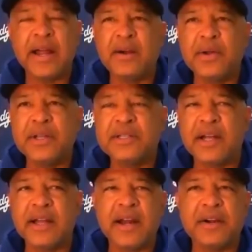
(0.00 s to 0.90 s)
know he's
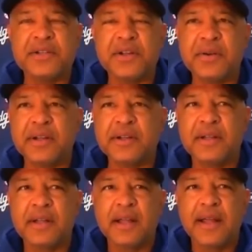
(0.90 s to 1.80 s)
in Arizona
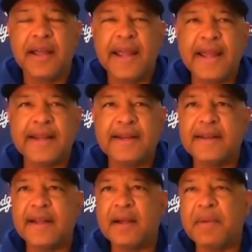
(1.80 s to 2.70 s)

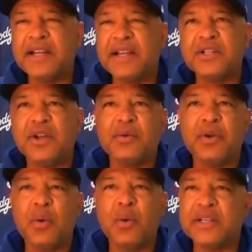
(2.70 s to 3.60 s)
and I just don't
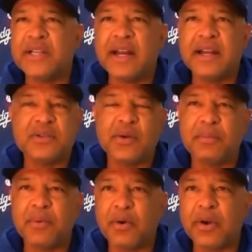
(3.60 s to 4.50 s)
know where he's at in his
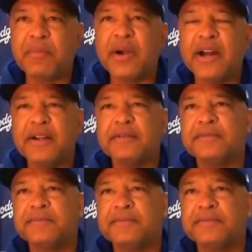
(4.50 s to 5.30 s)
throwing program right now.